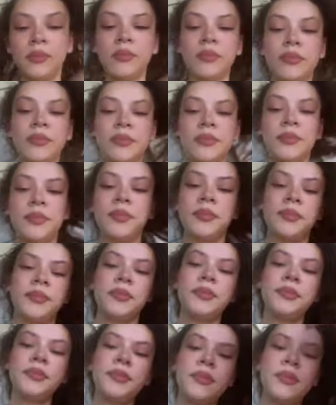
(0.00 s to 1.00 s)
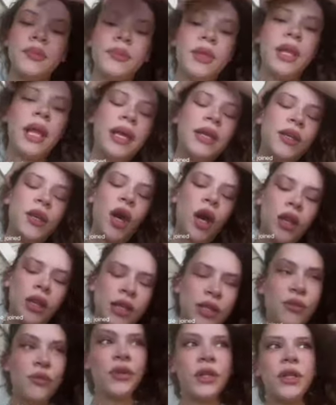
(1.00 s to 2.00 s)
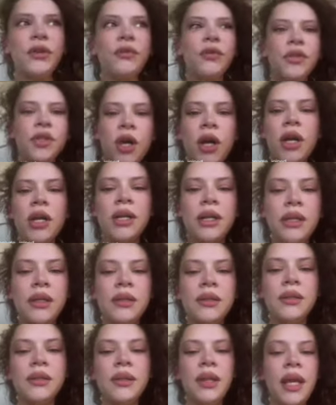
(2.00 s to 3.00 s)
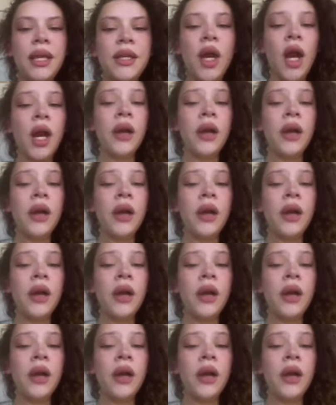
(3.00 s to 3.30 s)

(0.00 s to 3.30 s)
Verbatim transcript: Like y'all is really retarded. Like y'all really is gonna be.